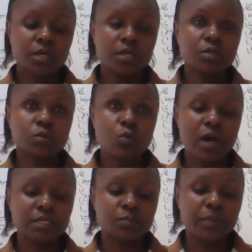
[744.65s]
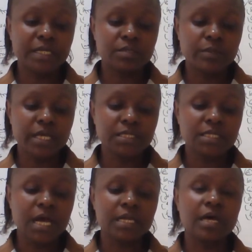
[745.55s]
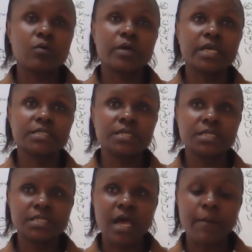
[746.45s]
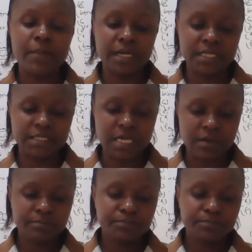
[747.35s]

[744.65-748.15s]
into one department and allocated a manager.